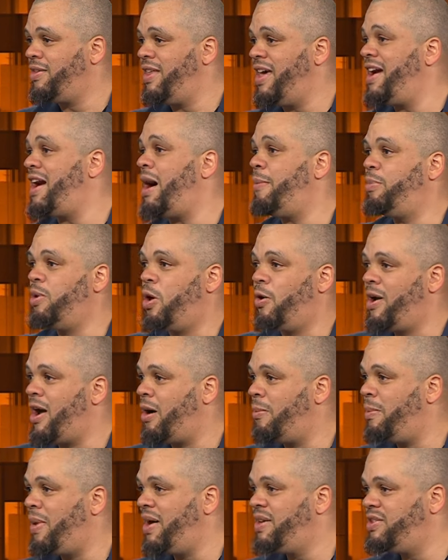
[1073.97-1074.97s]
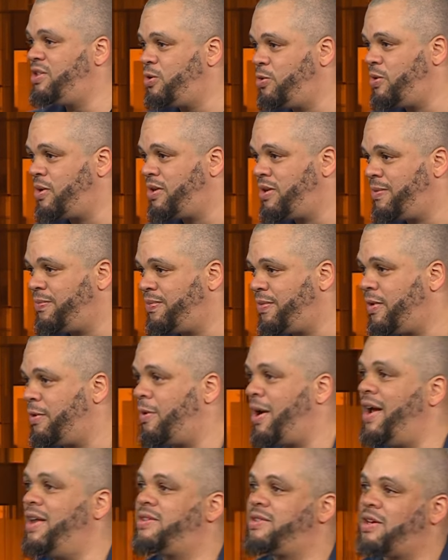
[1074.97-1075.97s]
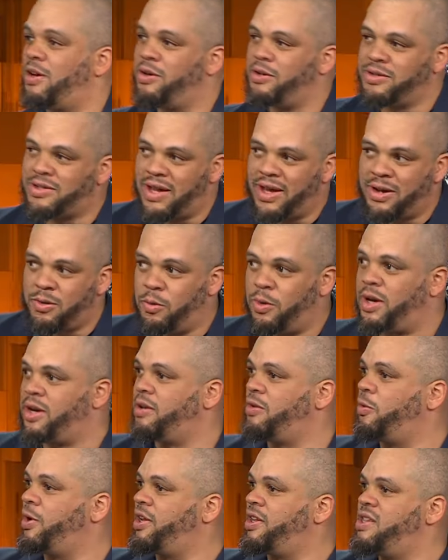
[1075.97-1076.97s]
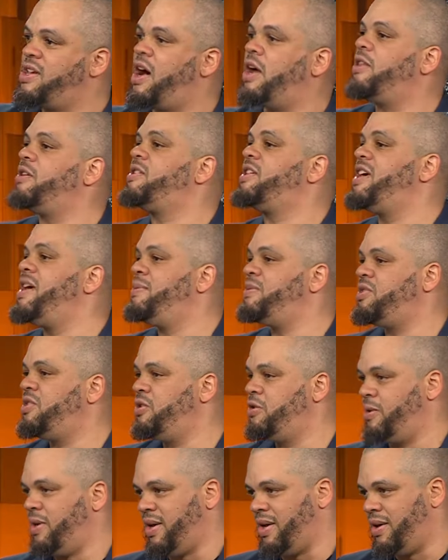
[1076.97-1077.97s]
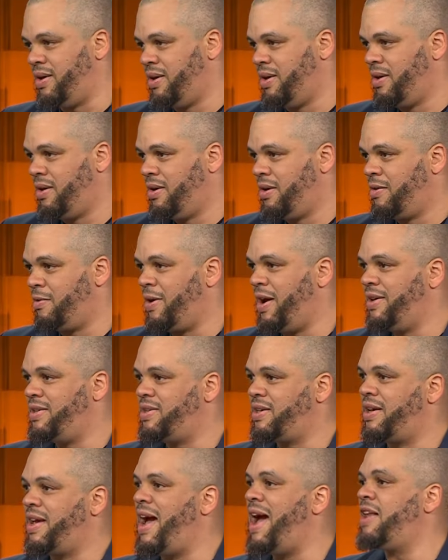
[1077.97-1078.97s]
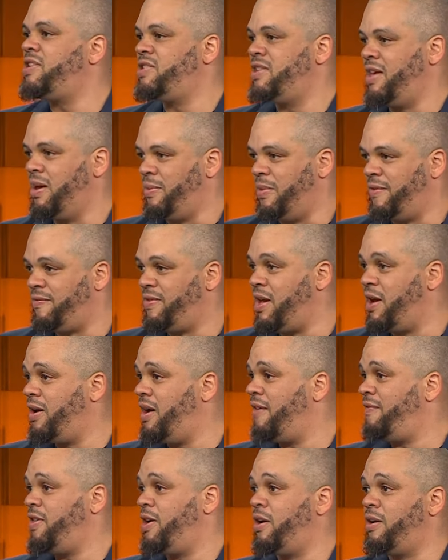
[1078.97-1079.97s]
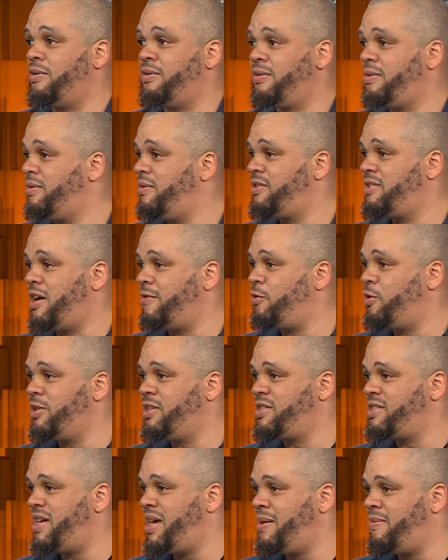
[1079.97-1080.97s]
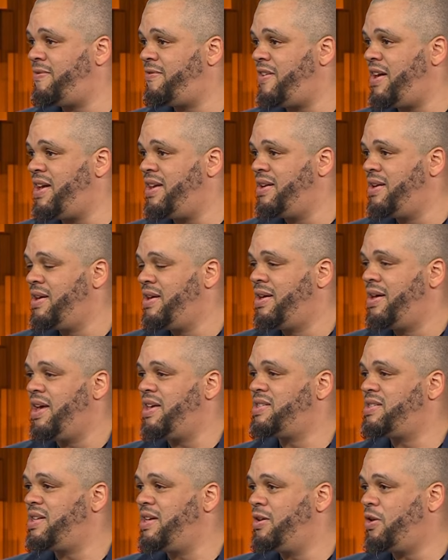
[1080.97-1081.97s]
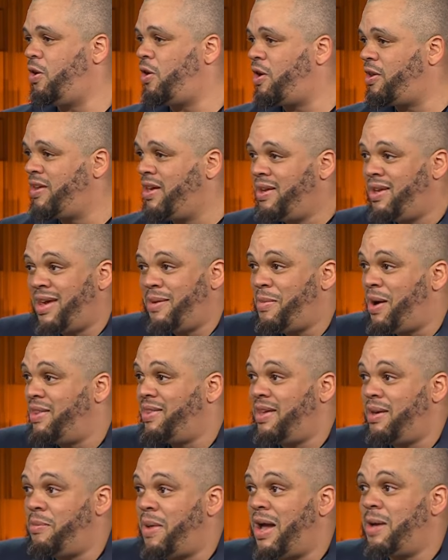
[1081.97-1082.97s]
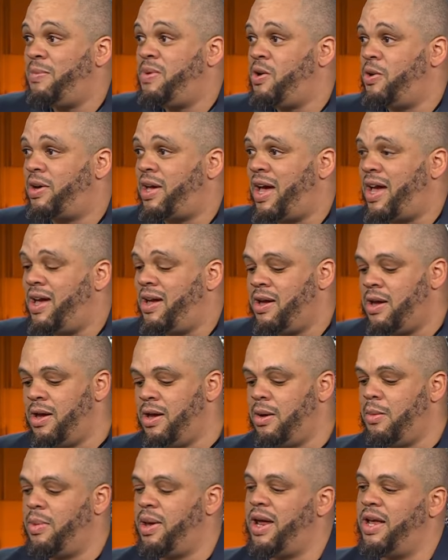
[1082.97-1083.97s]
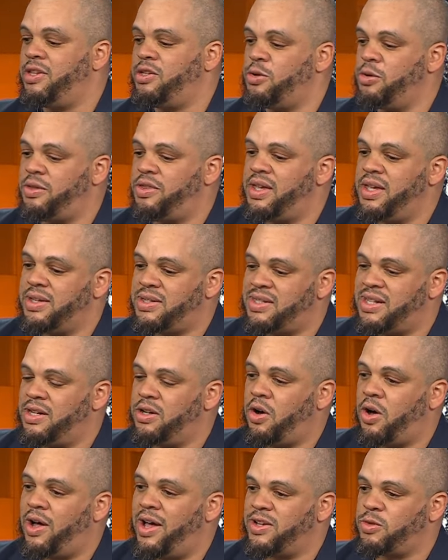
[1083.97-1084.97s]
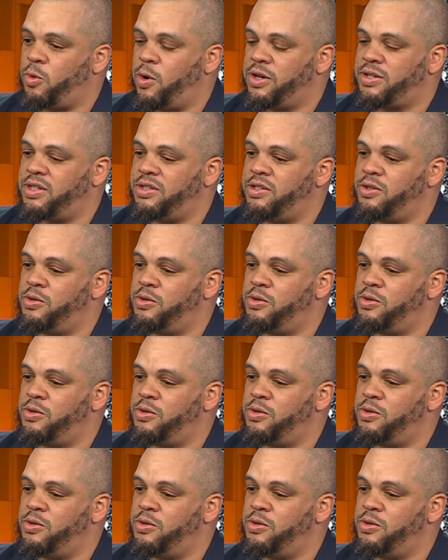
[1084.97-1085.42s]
They got blown out by Duke. Right. So it's like, what are the other teams doing, right, to catch them? If they're suffering the same fate as Seton Hall, then they might be okay. But I do think Seton Hall has work to